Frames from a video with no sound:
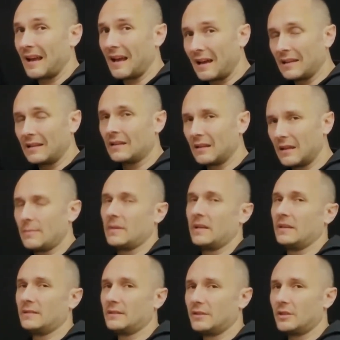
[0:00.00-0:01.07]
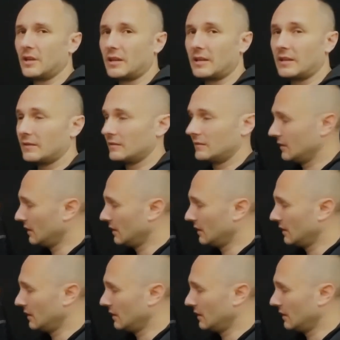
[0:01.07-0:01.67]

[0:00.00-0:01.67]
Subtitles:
and laminated jacket.